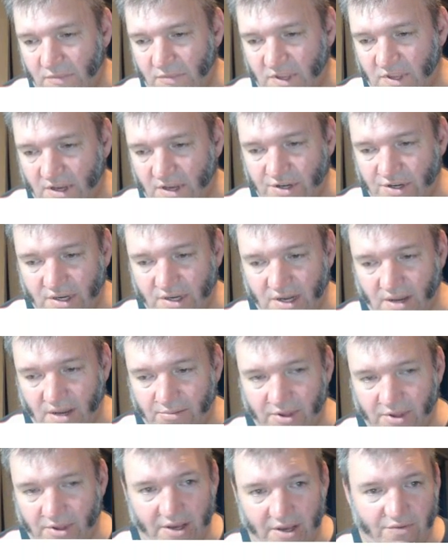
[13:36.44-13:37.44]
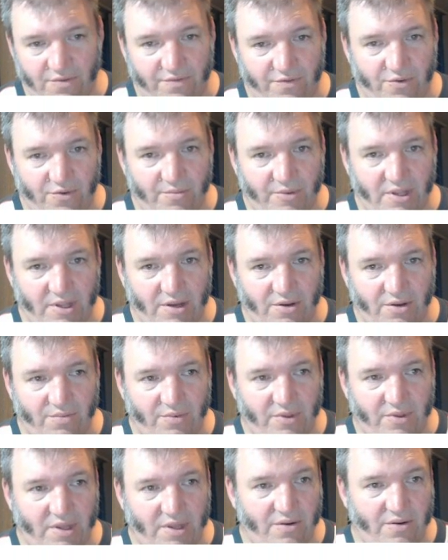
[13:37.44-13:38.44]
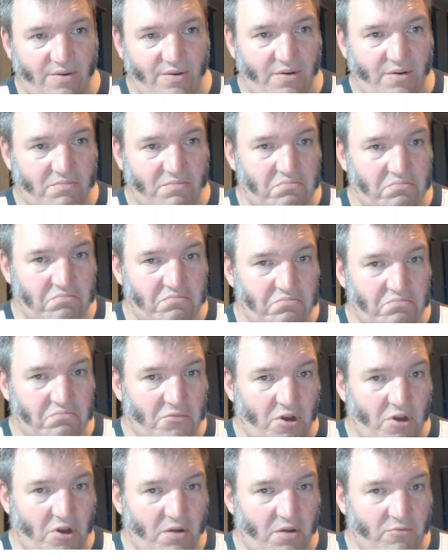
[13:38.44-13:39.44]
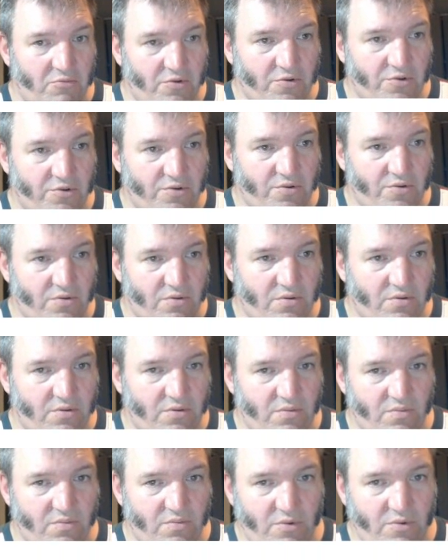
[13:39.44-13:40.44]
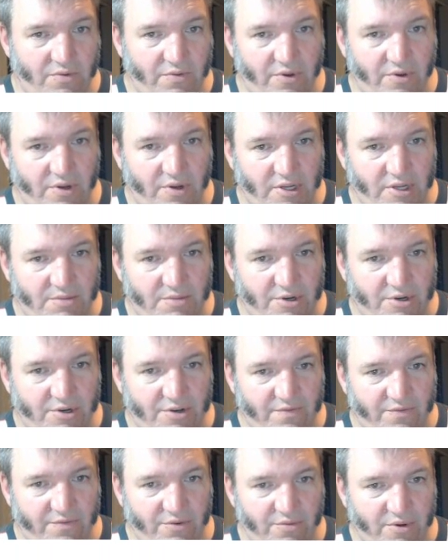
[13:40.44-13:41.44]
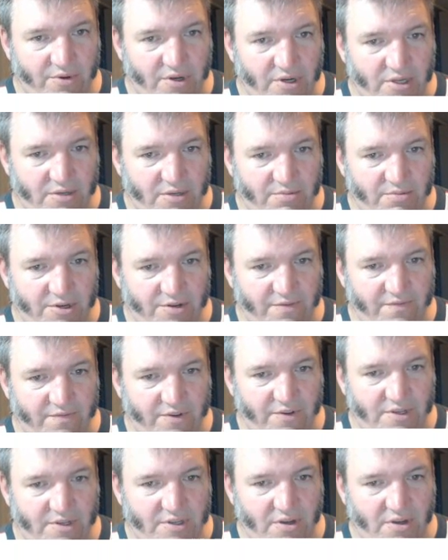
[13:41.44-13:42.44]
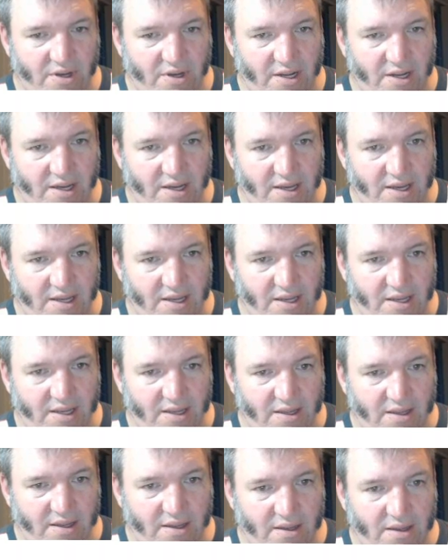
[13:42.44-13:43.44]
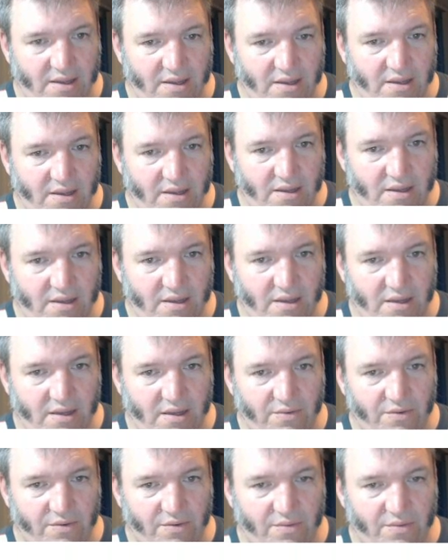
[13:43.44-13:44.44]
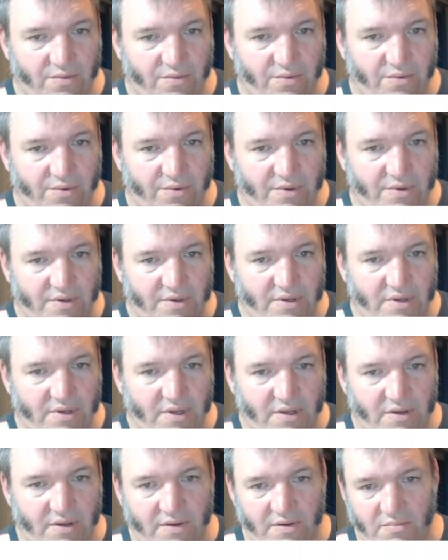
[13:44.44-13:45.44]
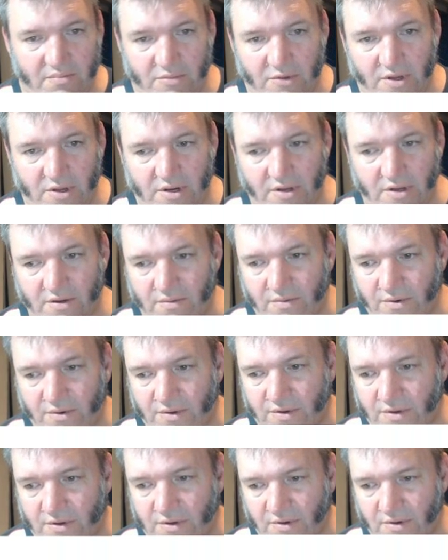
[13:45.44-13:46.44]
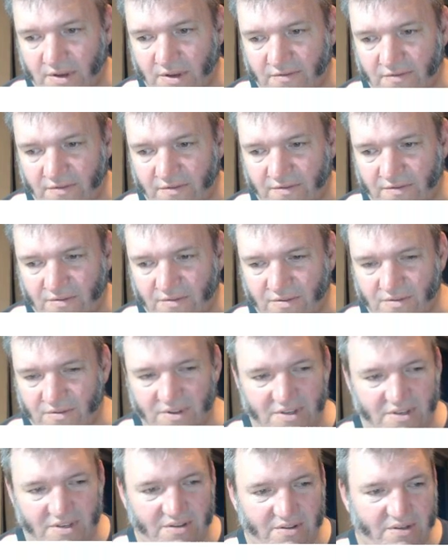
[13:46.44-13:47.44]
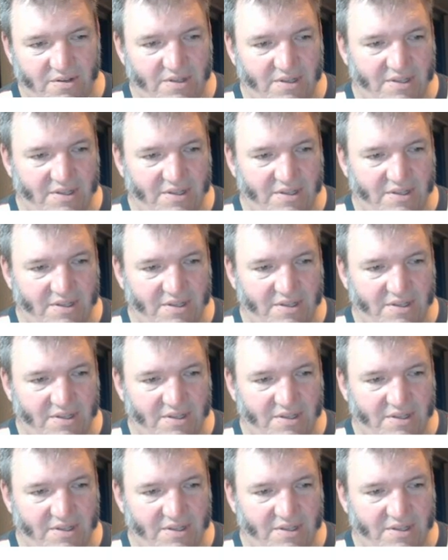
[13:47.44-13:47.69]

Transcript: Does your double angle formula help with that or not? I'm not sure. What have we got an expression for? We've got an expression for sine A equals root 6 minus root 2 over 4. That's not